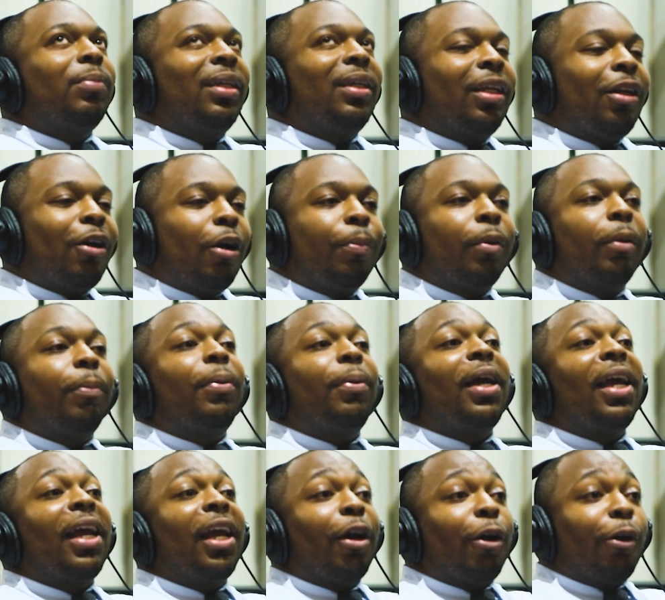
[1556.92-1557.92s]
get her
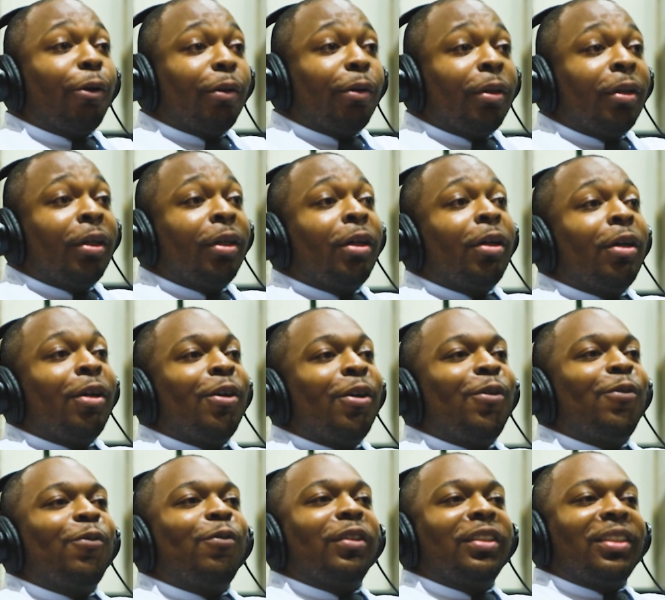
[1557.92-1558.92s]
prepared
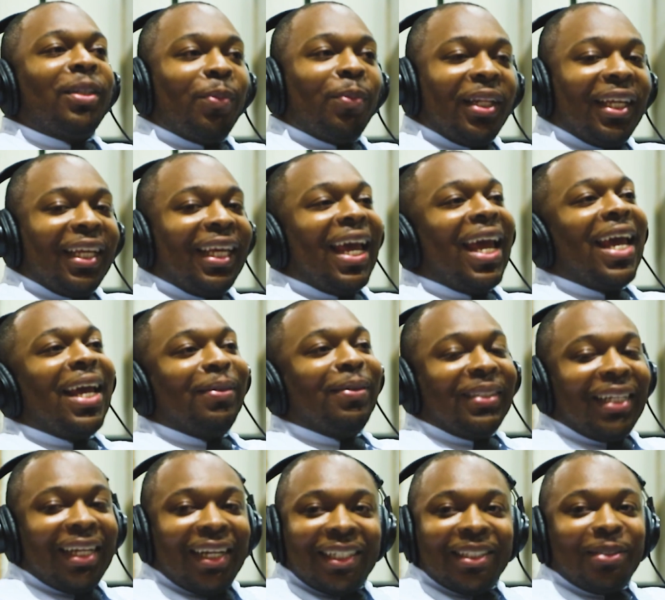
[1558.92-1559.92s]
for some of the
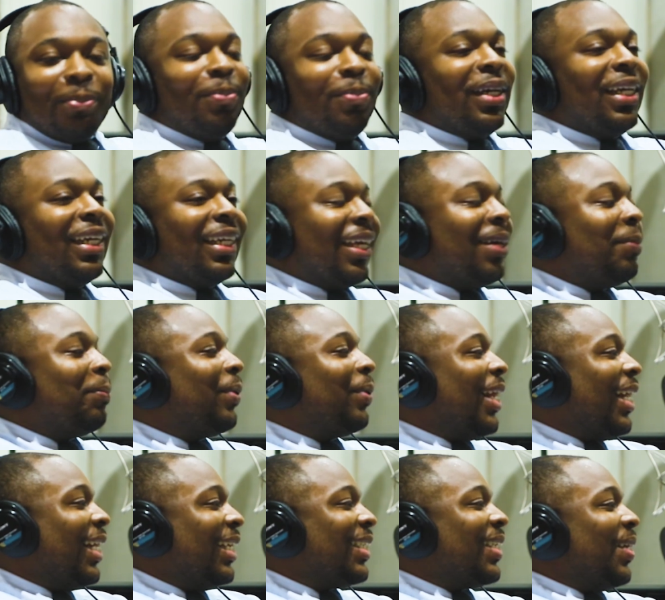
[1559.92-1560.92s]
games that us men can
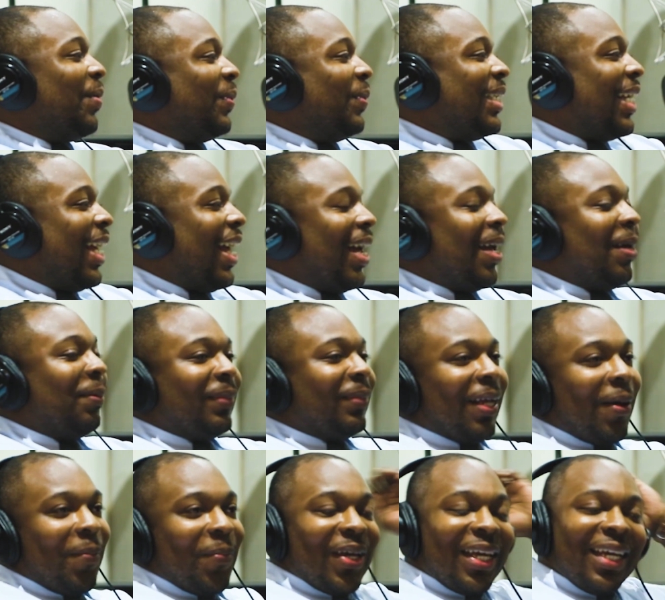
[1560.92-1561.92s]
play
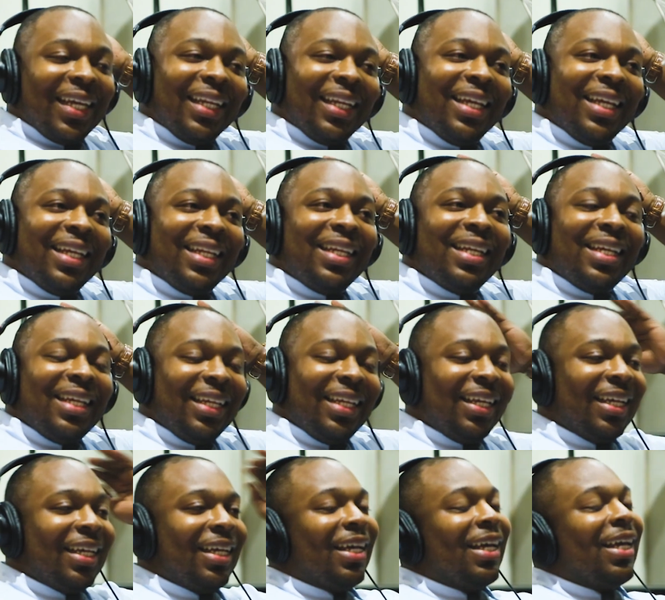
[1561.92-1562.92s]
sometimes. I mean,
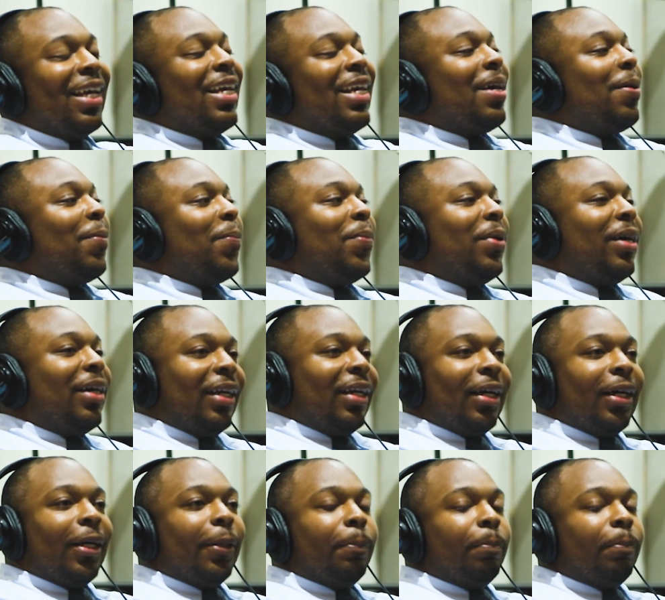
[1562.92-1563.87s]
but